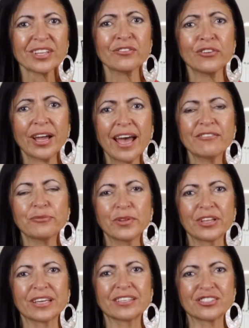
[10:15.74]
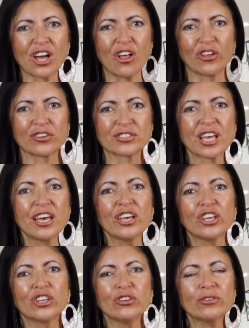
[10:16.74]
for $500,000,
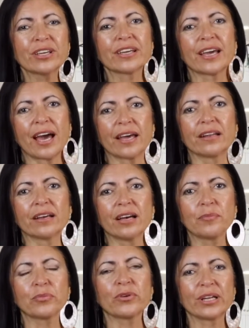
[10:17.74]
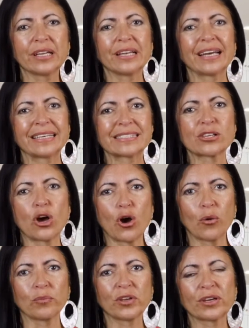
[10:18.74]
you can get a pretty nice
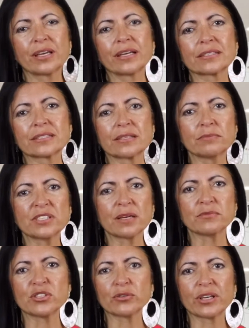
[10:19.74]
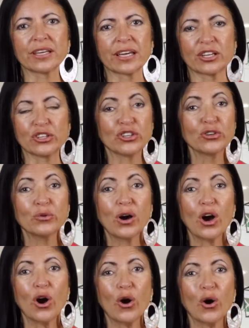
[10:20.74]
home. Sometimes you can get a new
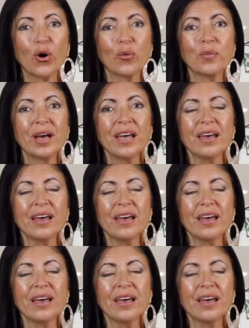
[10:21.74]
home,